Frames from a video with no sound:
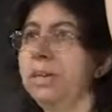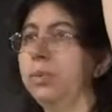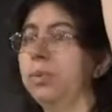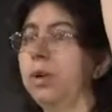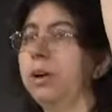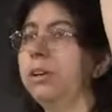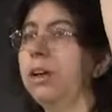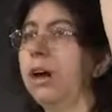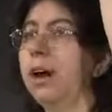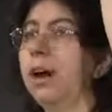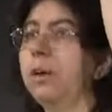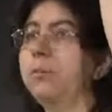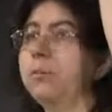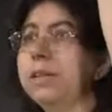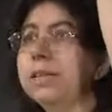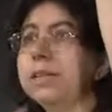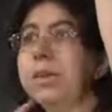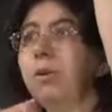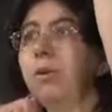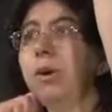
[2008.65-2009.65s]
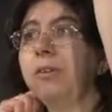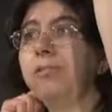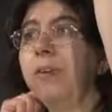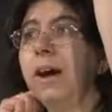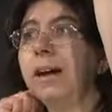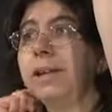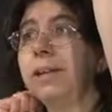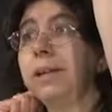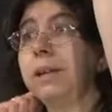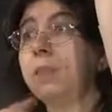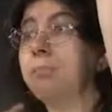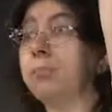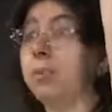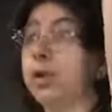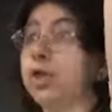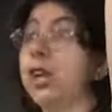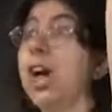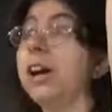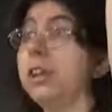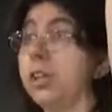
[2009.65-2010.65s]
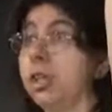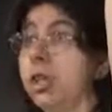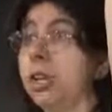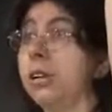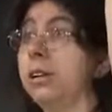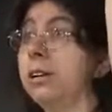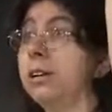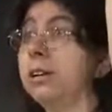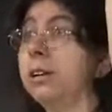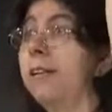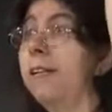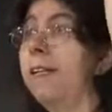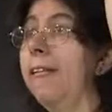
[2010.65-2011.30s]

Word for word: squared error means that we're finding the projection